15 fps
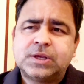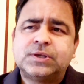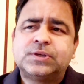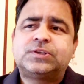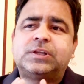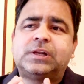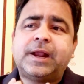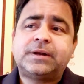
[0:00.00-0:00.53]

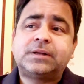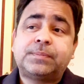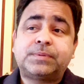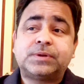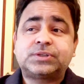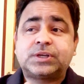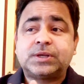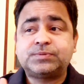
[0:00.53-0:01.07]
Select the
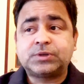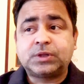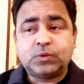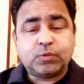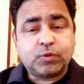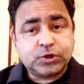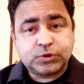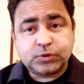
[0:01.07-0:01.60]
prescription you
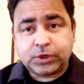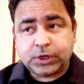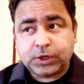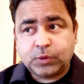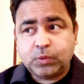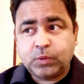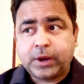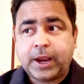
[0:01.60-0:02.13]
want to
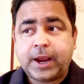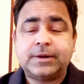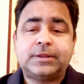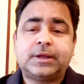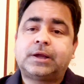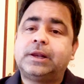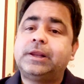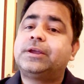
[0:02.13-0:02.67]
renew and
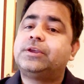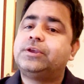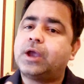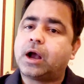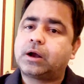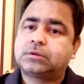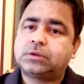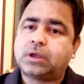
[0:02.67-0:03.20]
the click
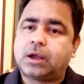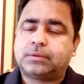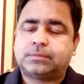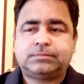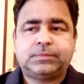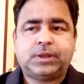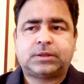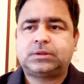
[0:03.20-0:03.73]
Yakta.
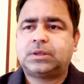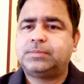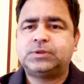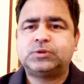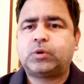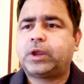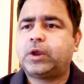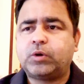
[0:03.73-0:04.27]
Yakta means
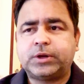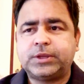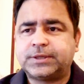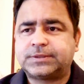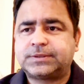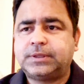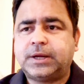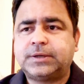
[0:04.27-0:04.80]
okay or
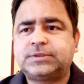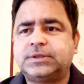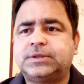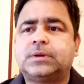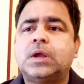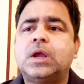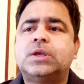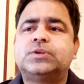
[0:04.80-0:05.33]
yes, that's it.
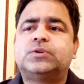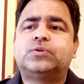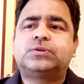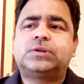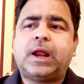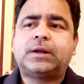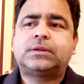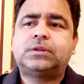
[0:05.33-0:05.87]
So
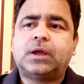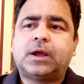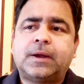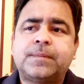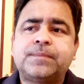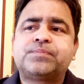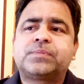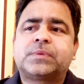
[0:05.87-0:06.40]
select
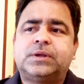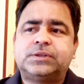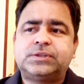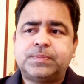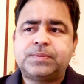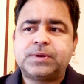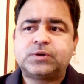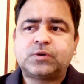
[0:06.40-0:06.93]
the
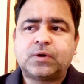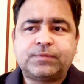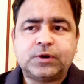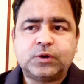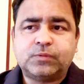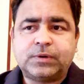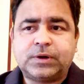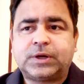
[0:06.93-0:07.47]
recipient of
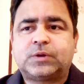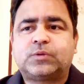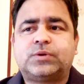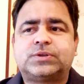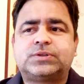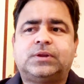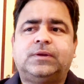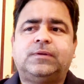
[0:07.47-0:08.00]
renewal
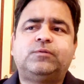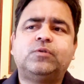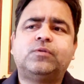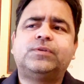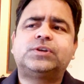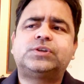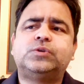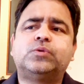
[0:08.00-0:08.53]
request. If you
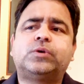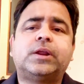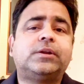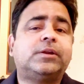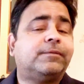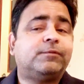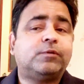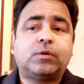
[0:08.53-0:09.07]
wish, you can
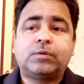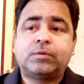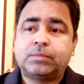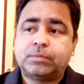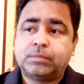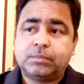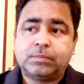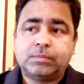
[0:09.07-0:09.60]
give your
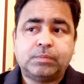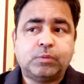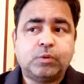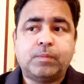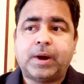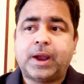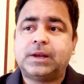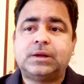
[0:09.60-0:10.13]

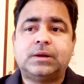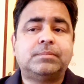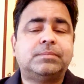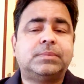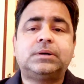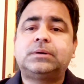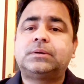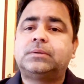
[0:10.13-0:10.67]
mobile
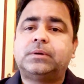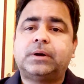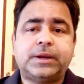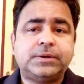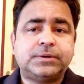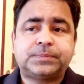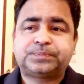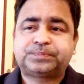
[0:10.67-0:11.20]
number, right?